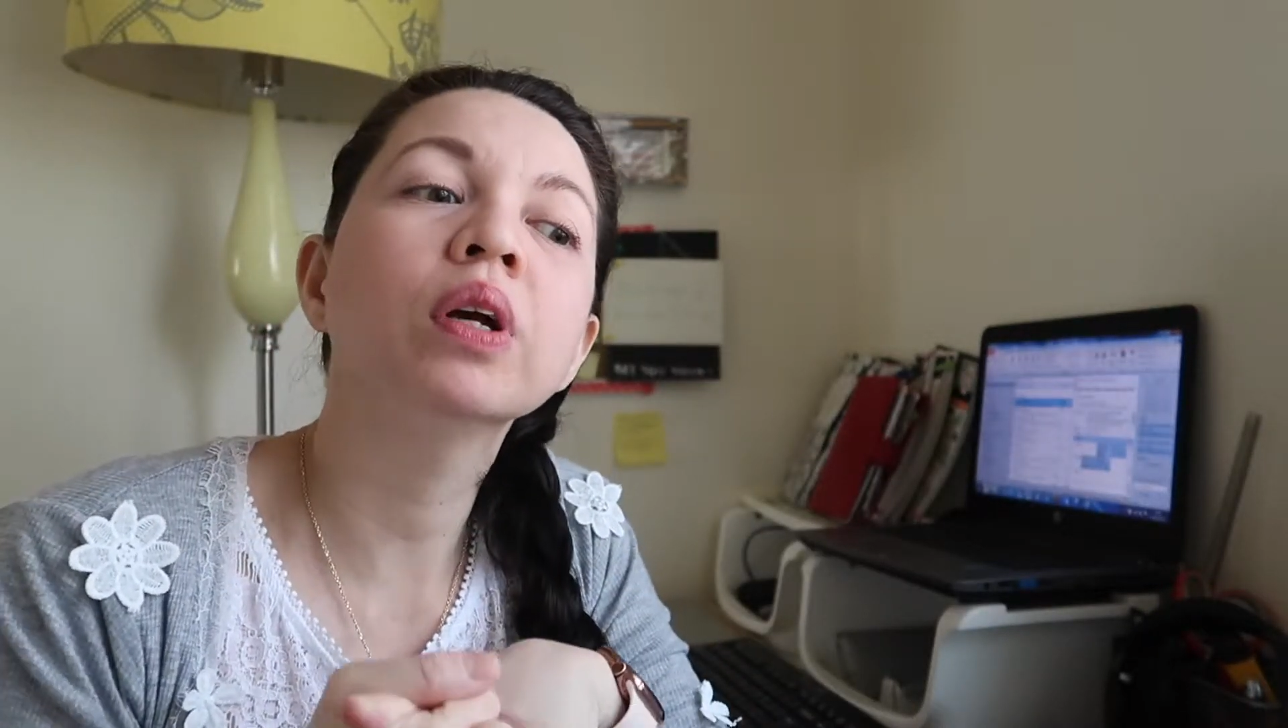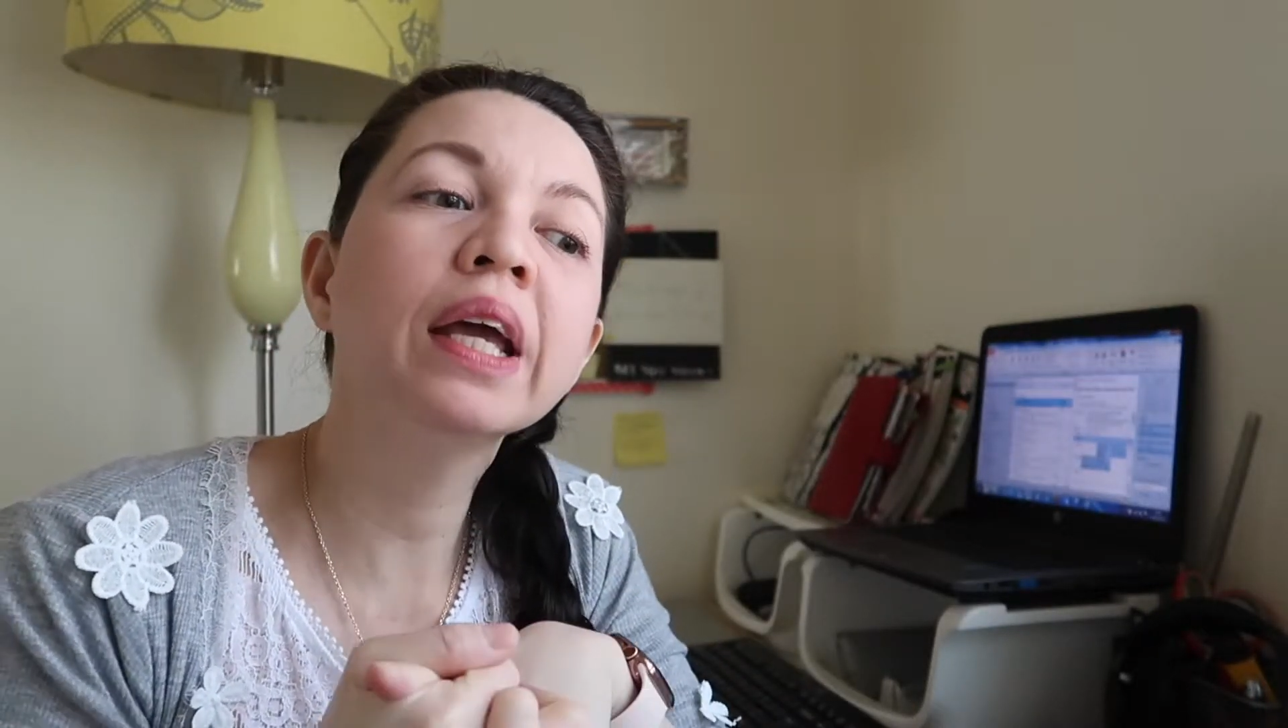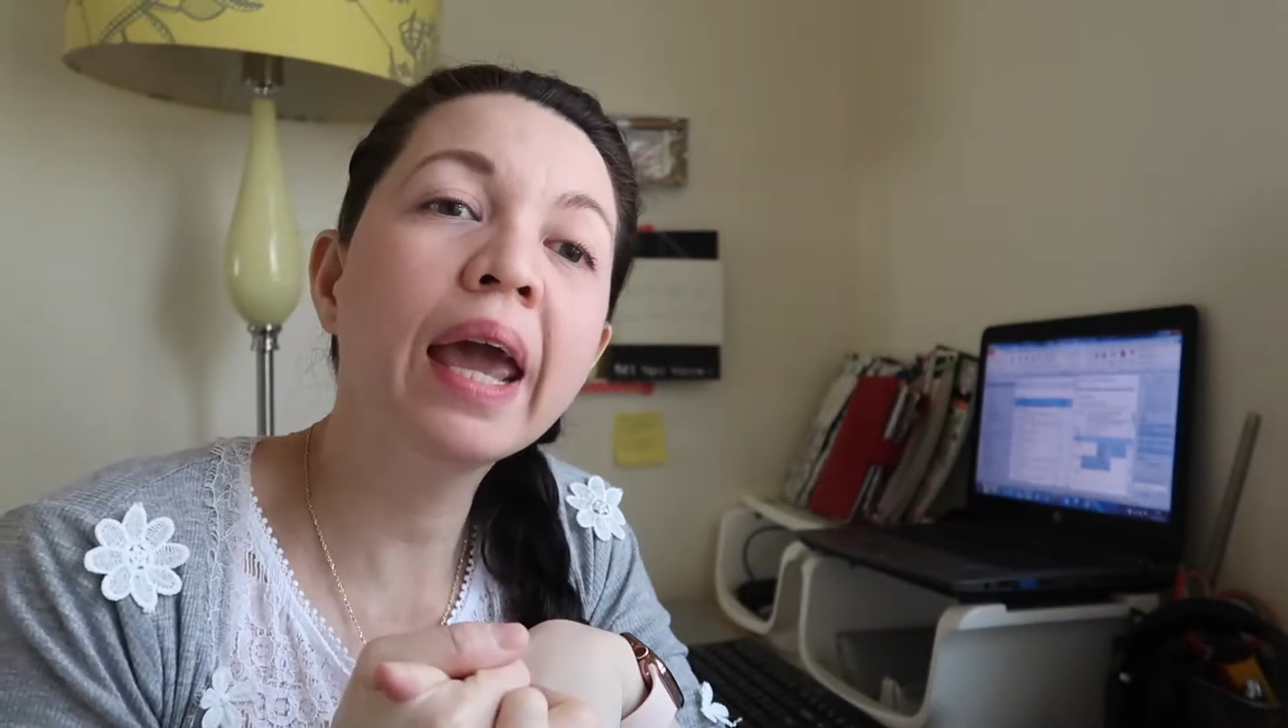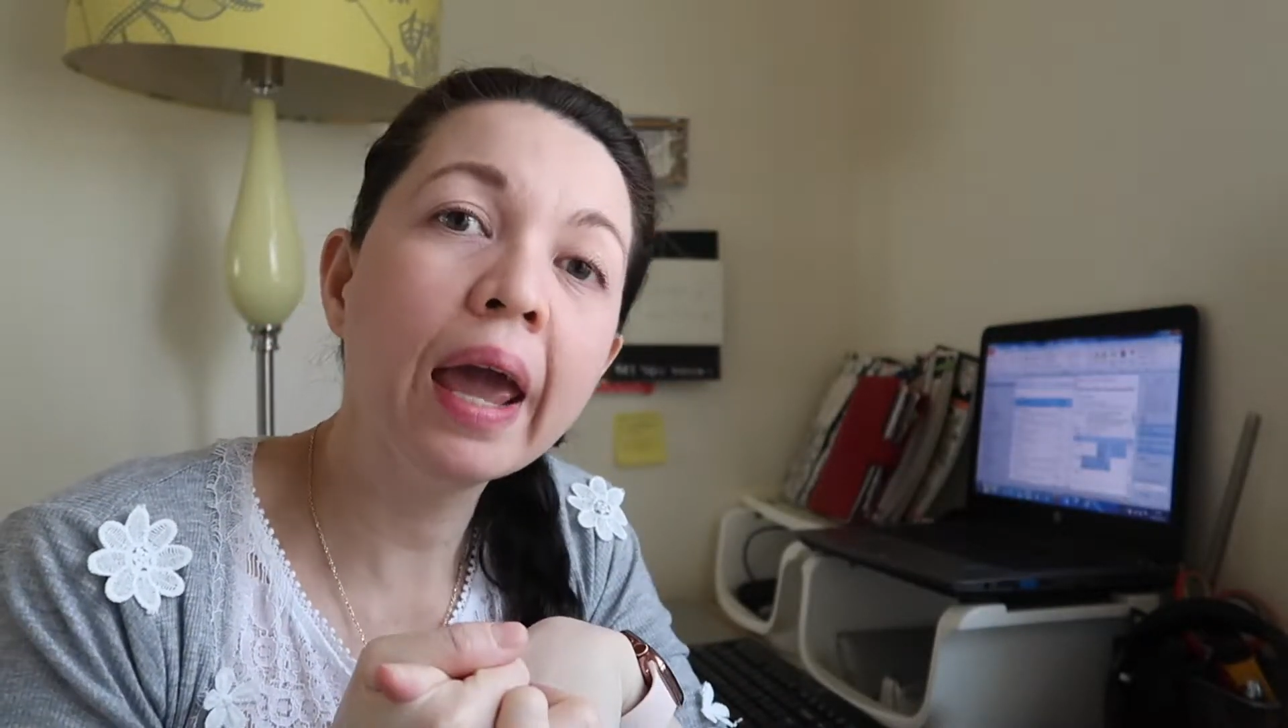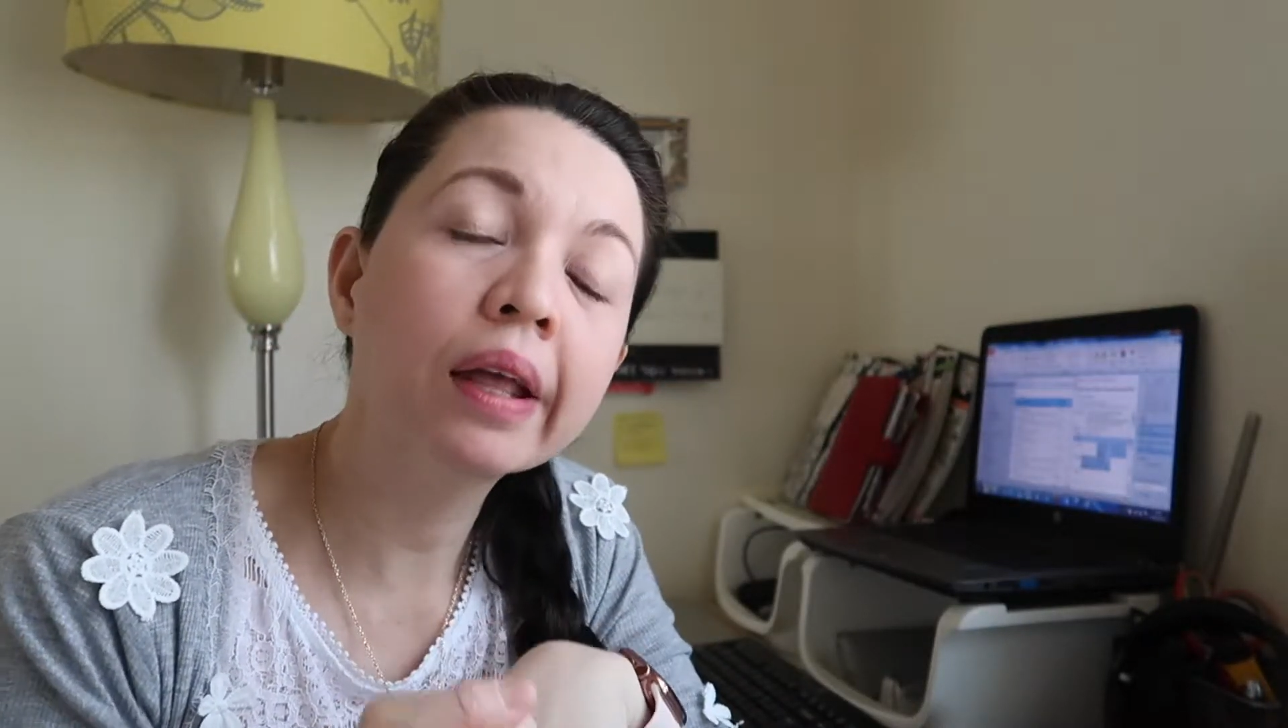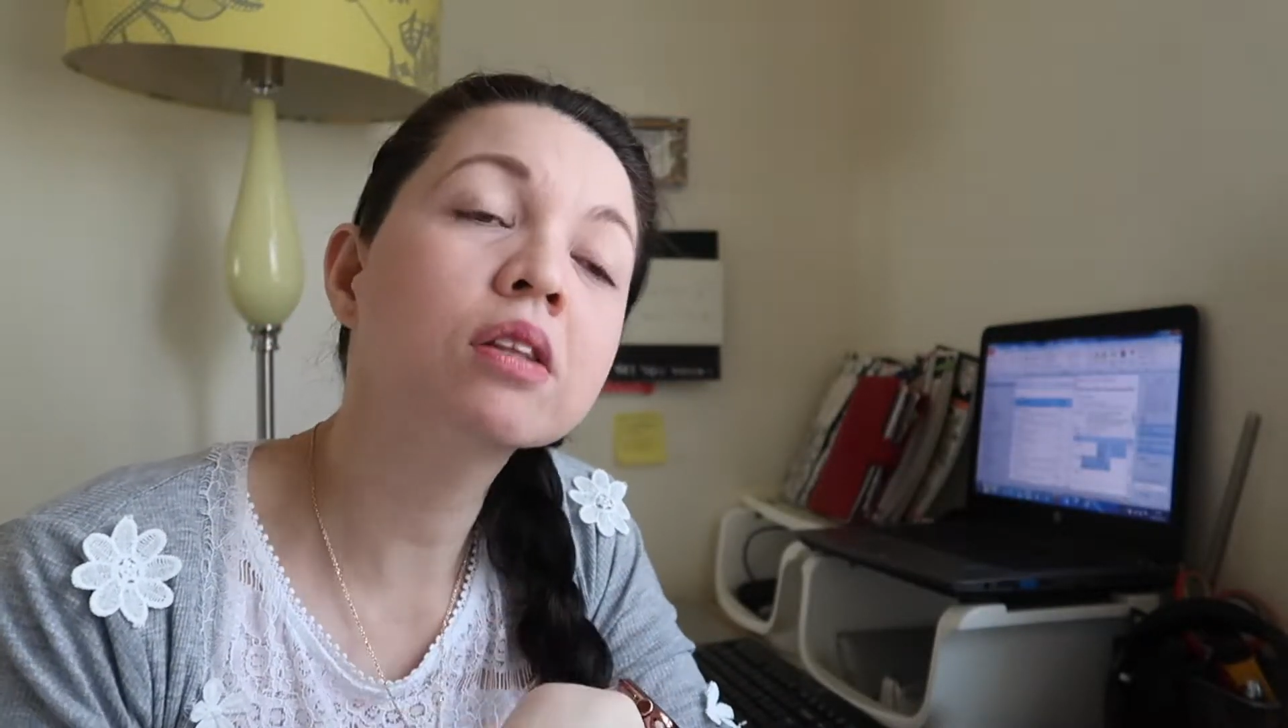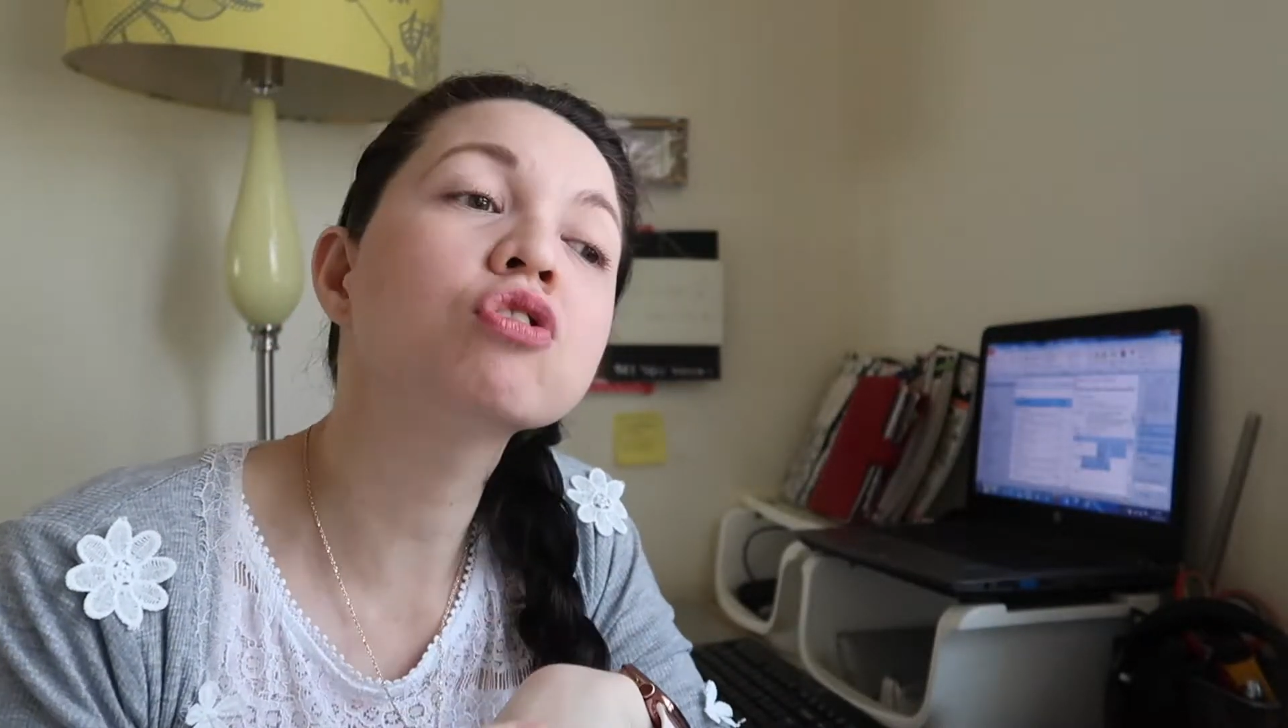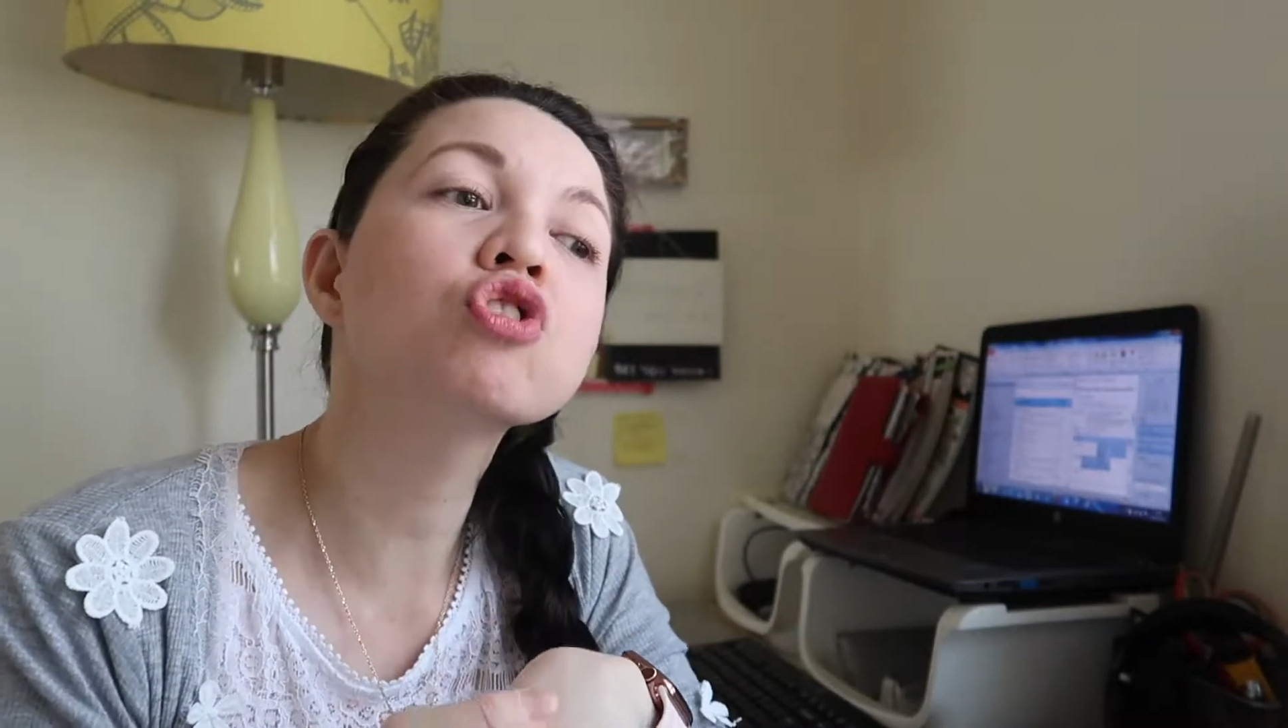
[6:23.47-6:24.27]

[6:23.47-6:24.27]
can,